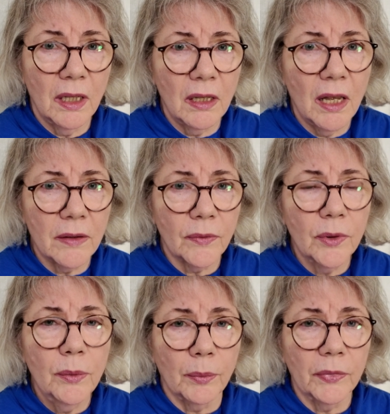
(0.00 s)
a lot of
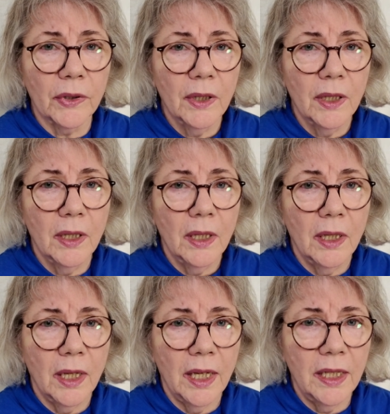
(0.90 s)
rooms,
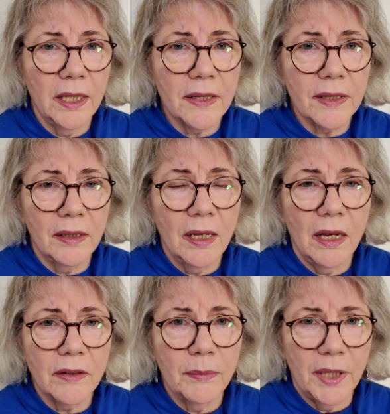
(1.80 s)
and it's a
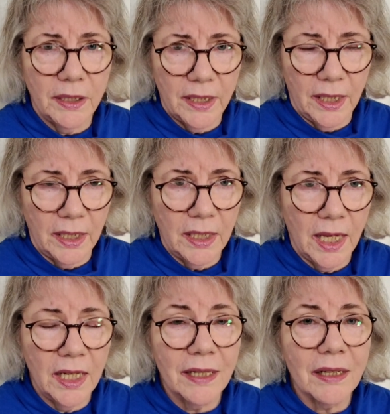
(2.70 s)
lot to
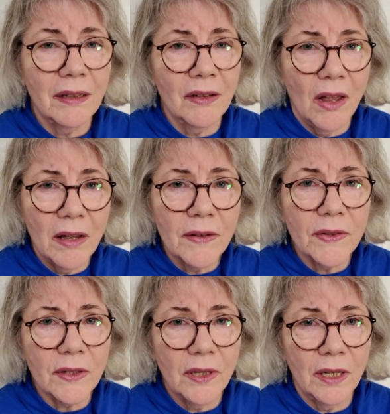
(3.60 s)
maintain, and it's a lot of
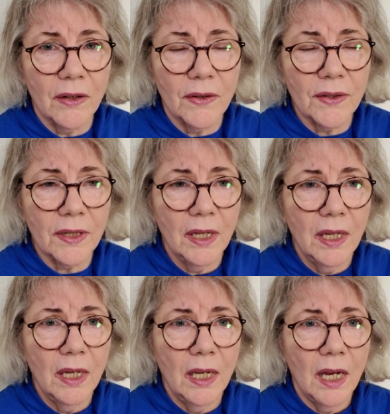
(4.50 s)
stairs.
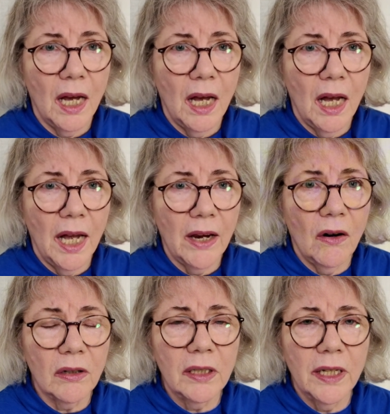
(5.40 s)
I
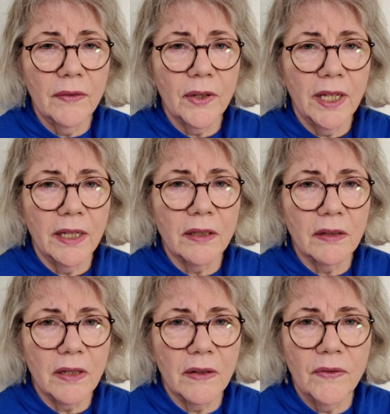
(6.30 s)
hardly ever
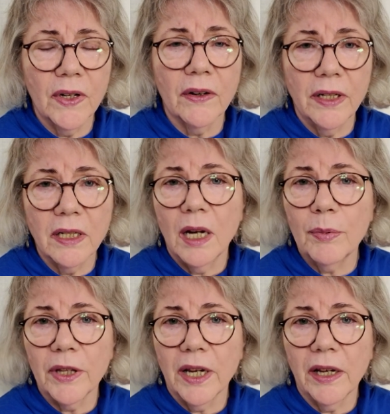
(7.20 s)
get to the very
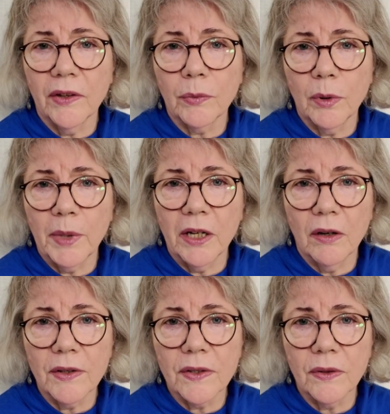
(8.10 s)
top of the house where my
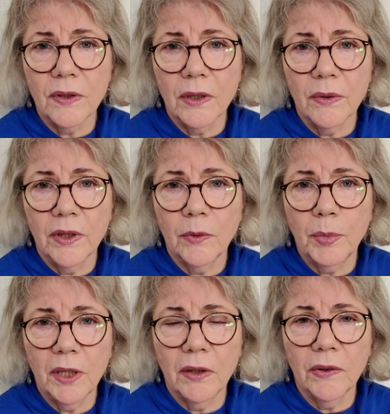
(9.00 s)
art studio is
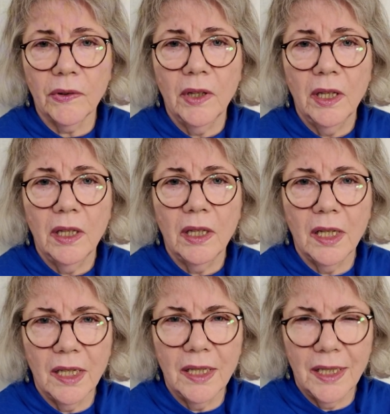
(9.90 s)
because
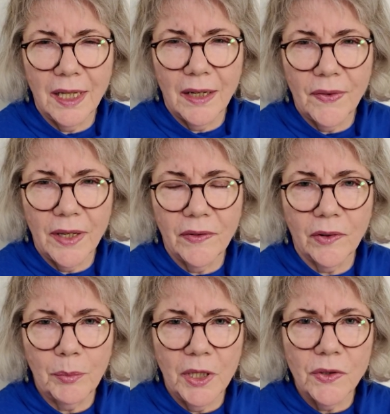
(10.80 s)
I've had
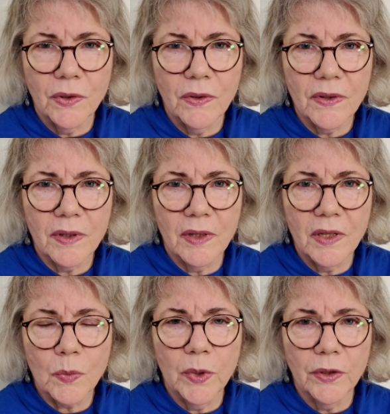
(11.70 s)
some issues
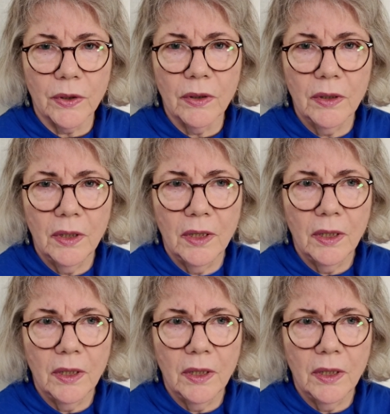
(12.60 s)
this winter